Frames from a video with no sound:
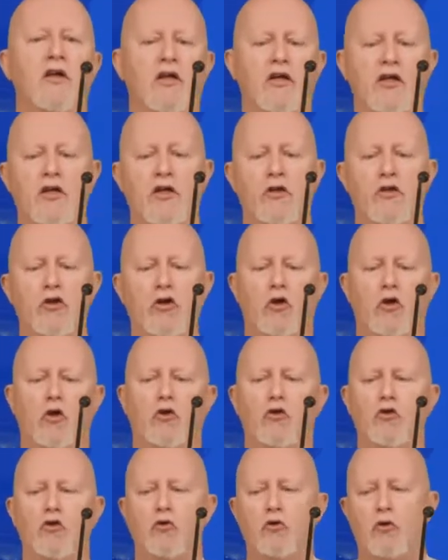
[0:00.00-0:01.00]
in
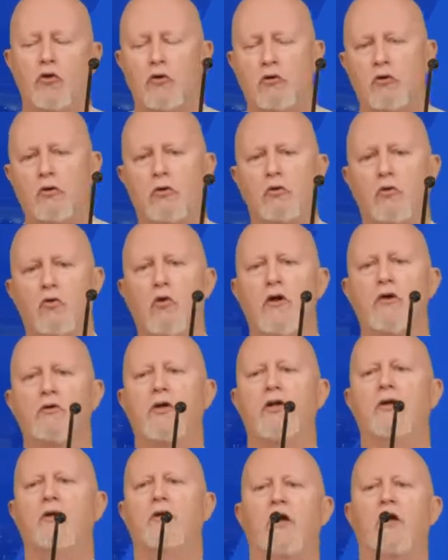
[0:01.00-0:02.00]
your
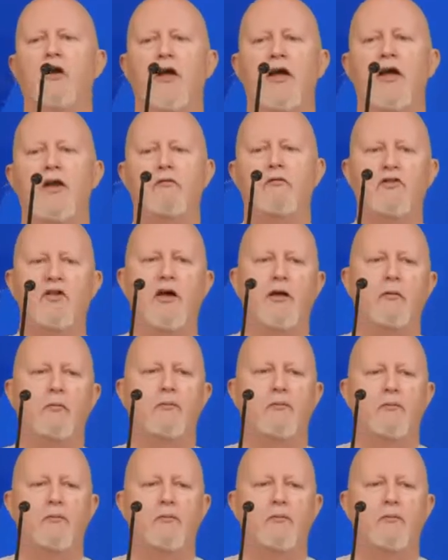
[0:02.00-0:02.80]
query ahead of time.